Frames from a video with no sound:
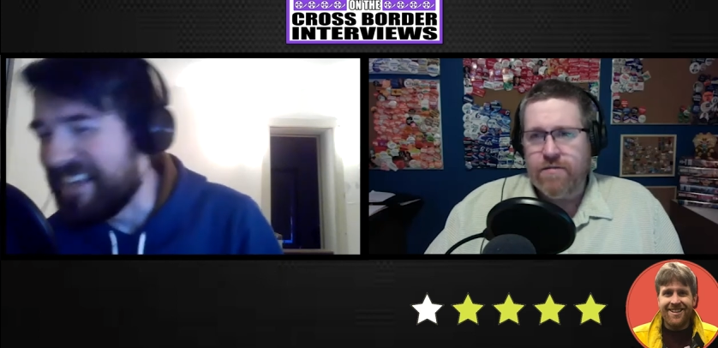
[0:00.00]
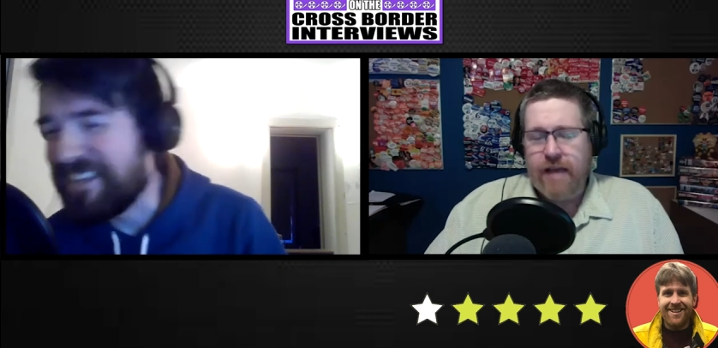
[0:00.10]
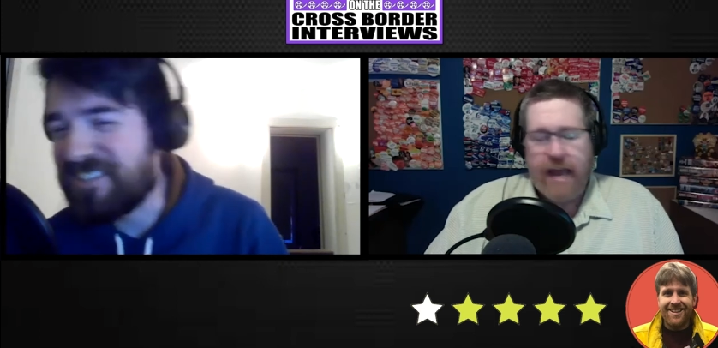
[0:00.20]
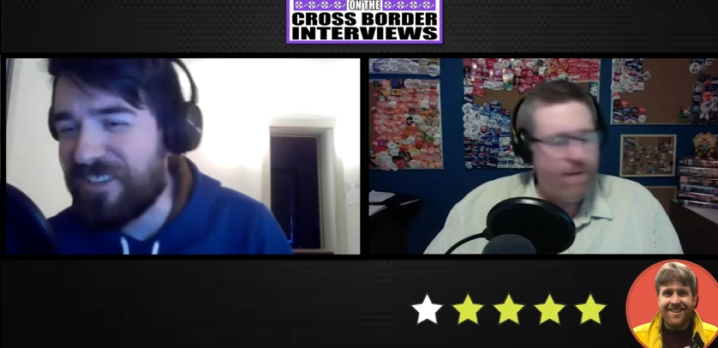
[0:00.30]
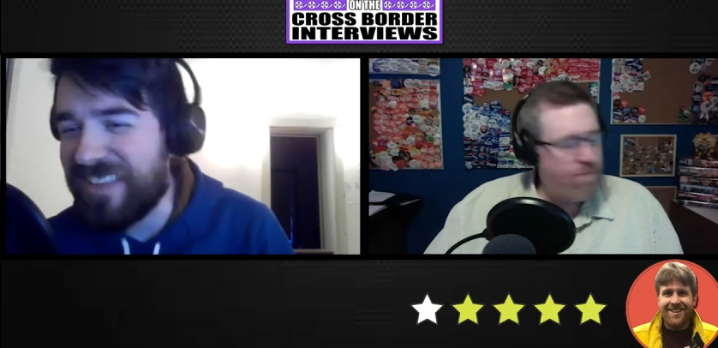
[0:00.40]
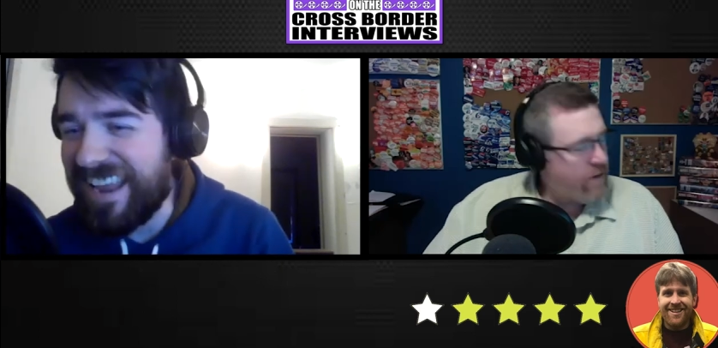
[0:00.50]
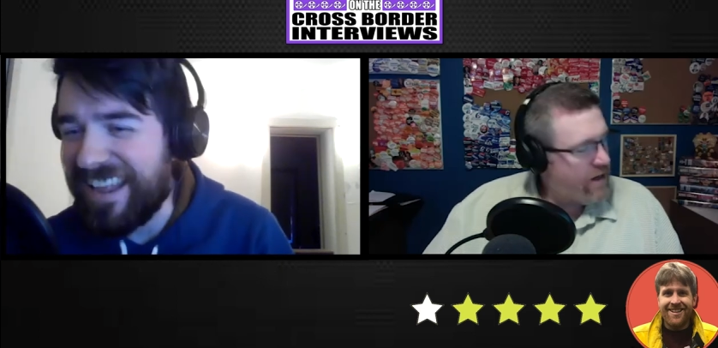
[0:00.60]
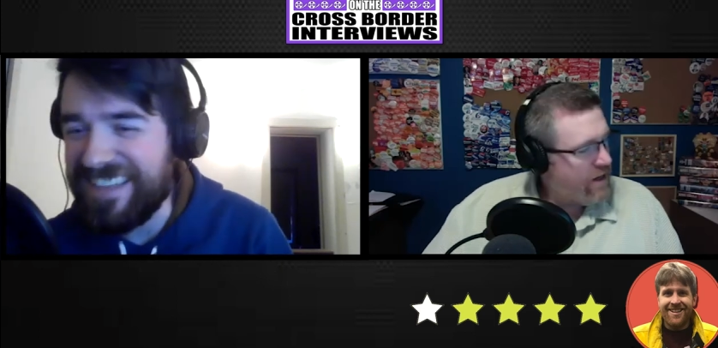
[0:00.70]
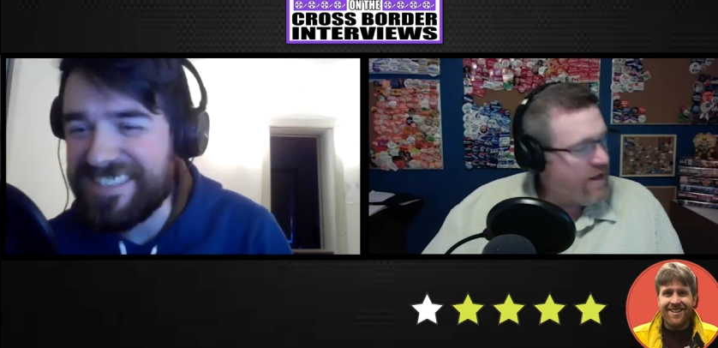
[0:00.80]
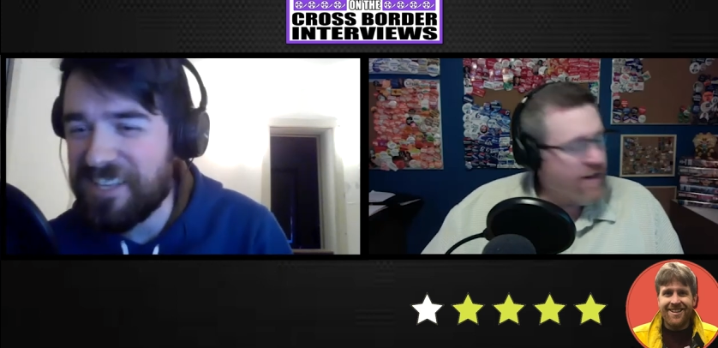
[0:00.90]
Speaker 1: Too late,
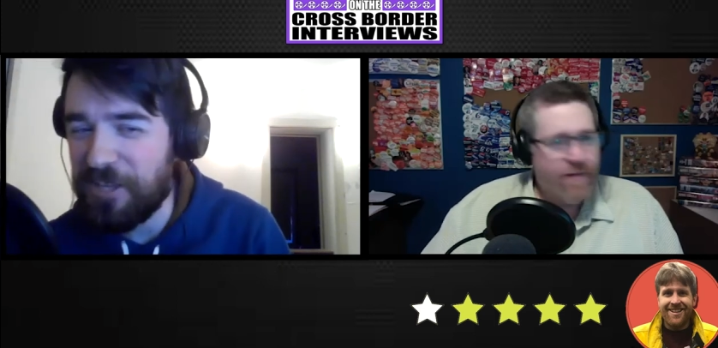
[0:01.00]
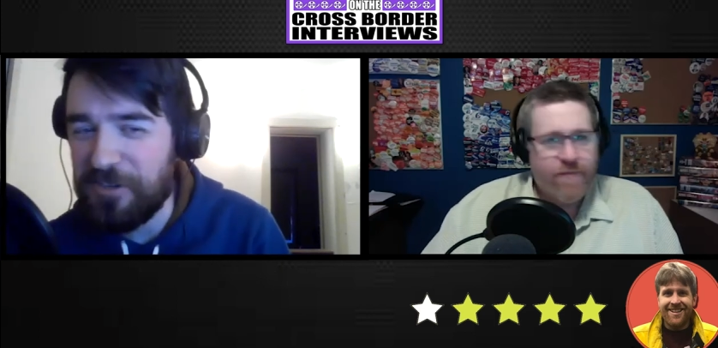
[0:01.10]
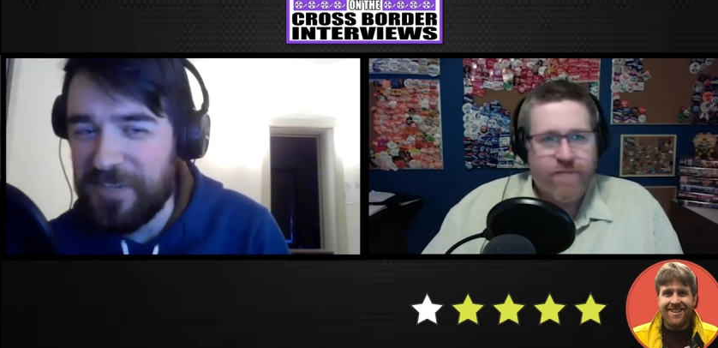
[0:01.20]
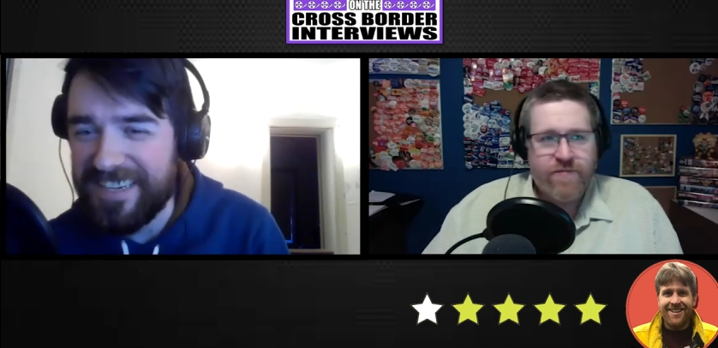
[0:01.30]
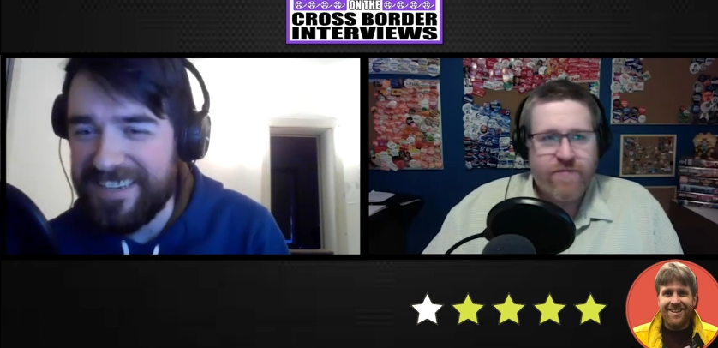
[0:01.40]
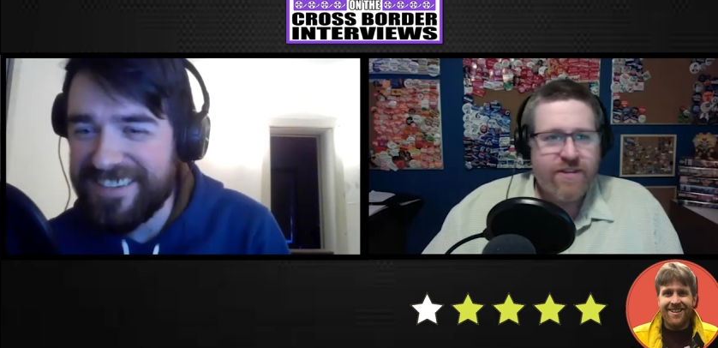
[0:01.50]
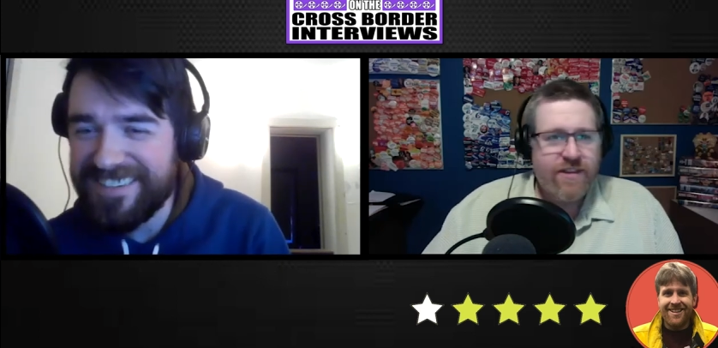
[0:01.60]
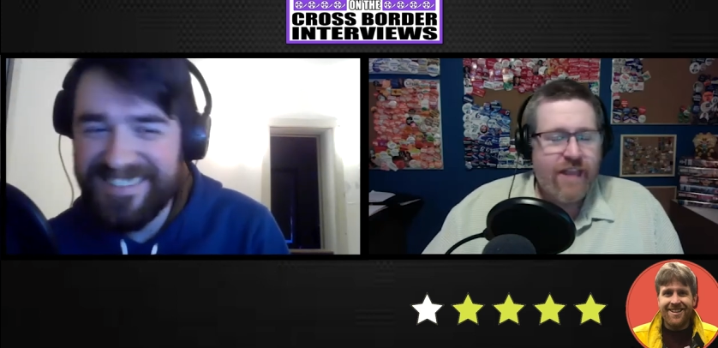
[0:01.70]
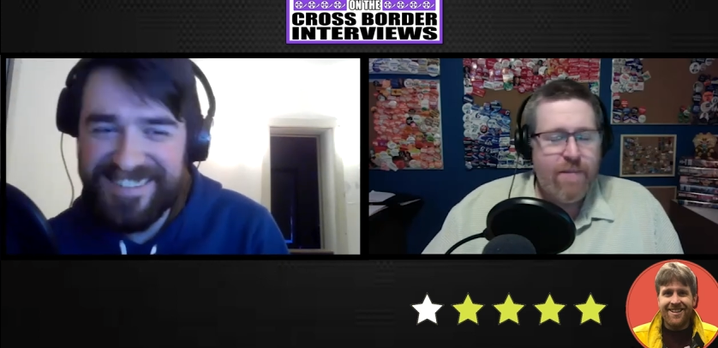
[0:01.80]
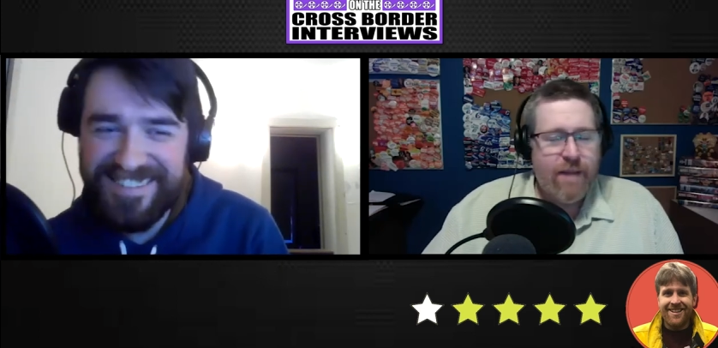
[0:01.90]
he's included.
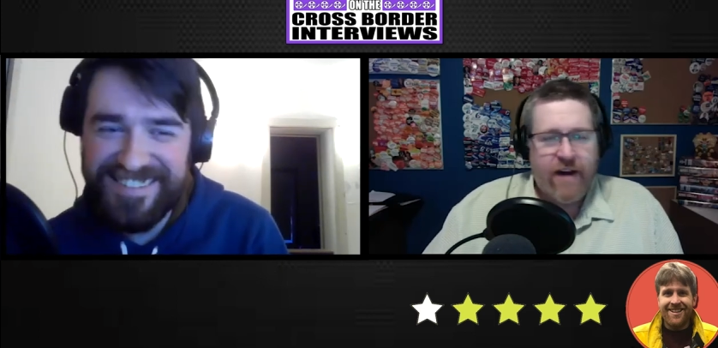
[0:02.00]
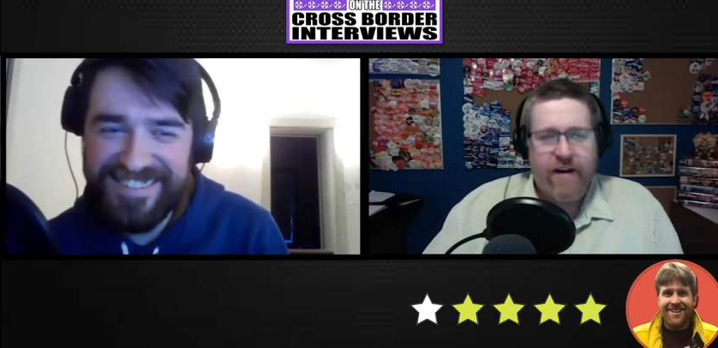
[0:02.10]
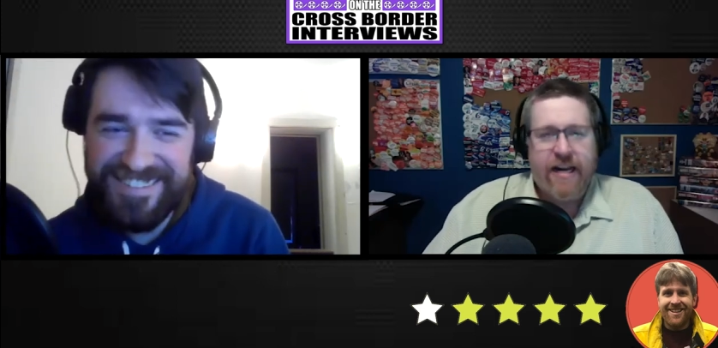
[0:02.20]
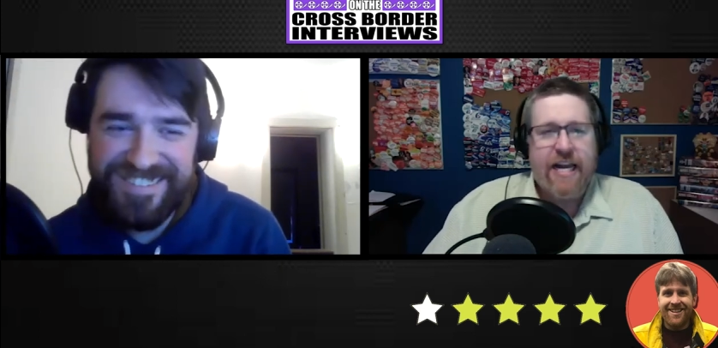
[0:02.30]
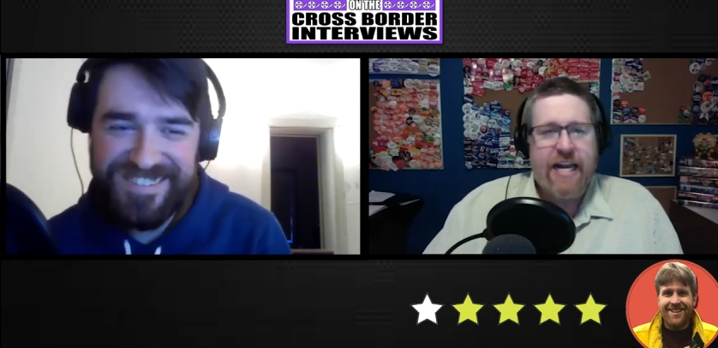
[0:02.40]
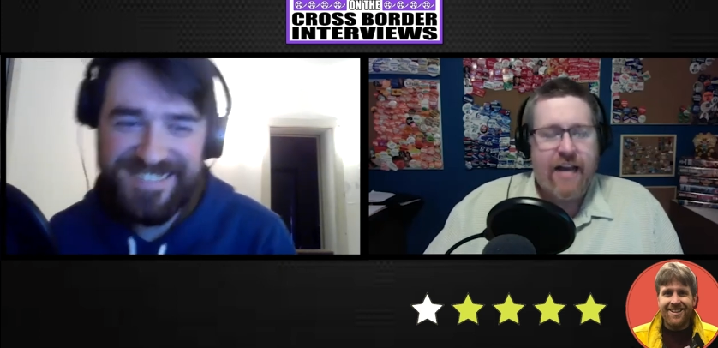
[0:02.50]
Period.